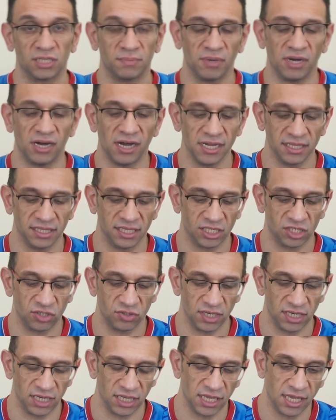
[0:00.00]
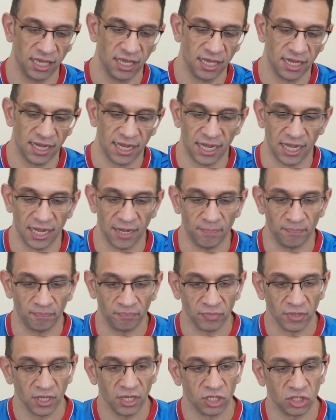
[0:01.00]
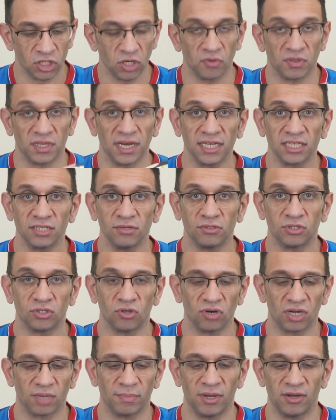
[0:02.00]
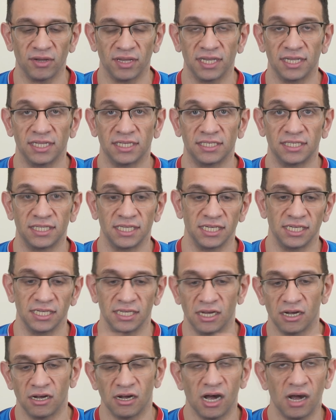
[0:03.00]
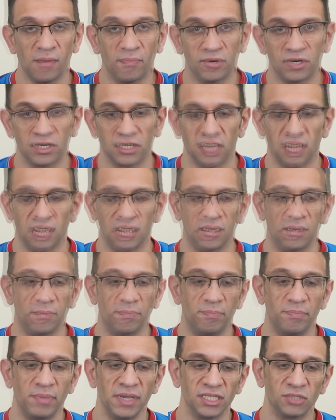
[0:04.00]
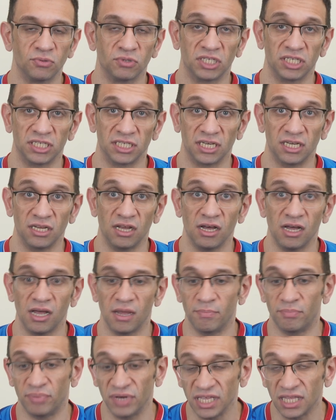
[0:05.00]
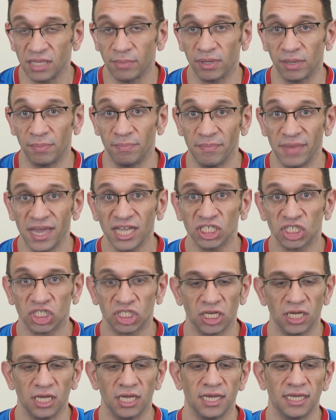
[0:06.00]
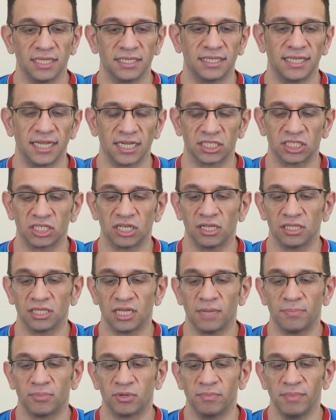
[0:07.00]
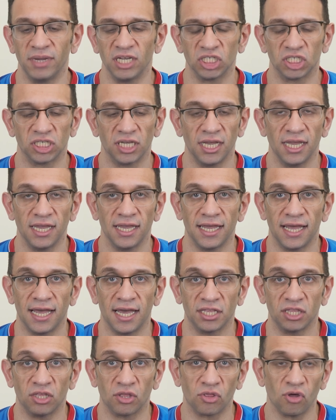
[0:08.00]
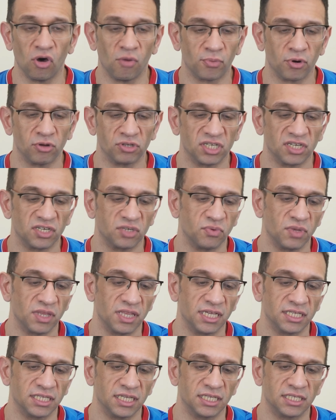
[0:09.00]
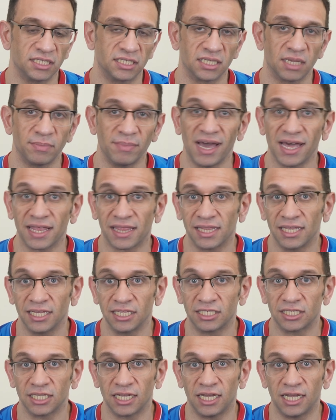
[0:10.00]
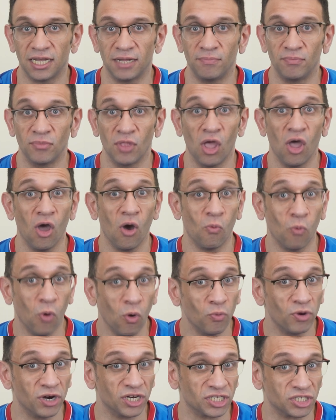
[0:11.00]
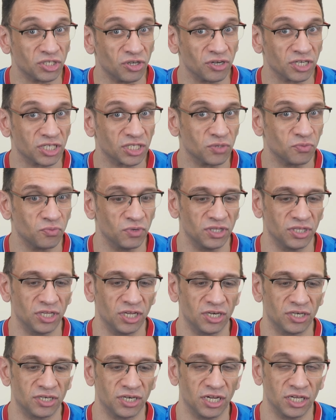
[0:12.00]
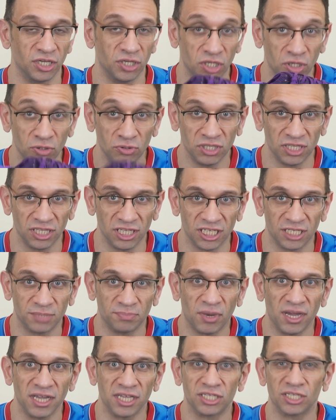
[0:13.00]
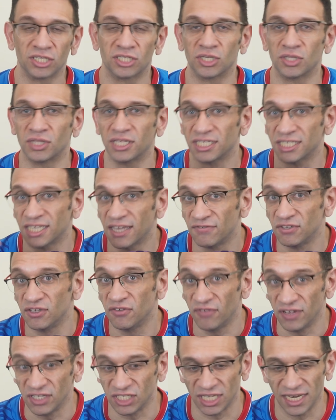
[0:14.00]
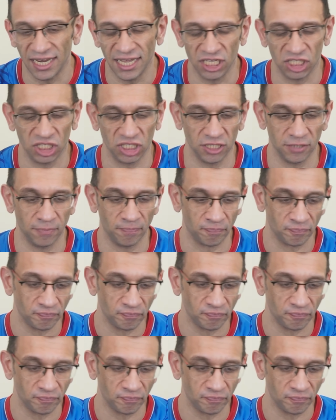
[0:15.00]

behind this, really. So the next thing we'll talk about is the upper bit, which is a breathable mesh. It's a textile upper mesh. The thought process with this is some athletes won't wear socks when they're using these spikes, so this gives you ventilation.